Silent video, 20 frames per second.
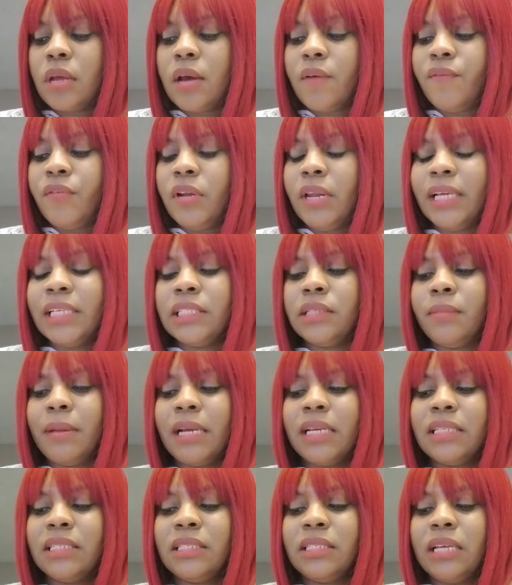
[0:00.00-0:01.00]
I feel like
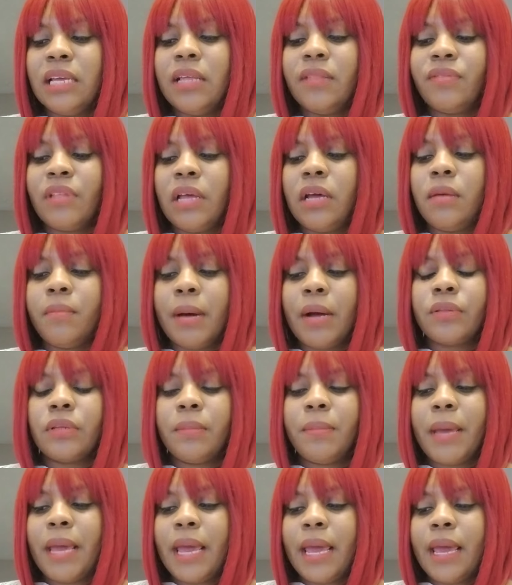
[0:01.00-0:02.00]
somebody sit and think about
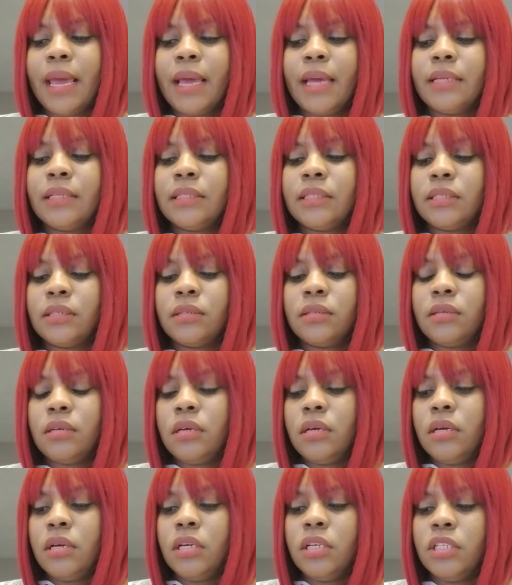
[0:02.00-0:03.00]
the past.
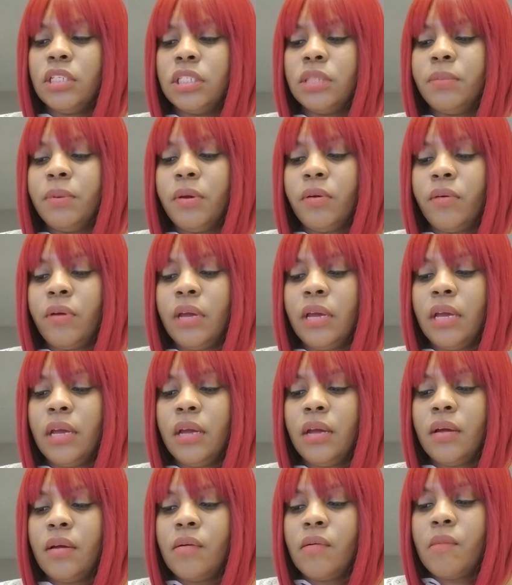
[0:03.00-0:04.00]
Just period.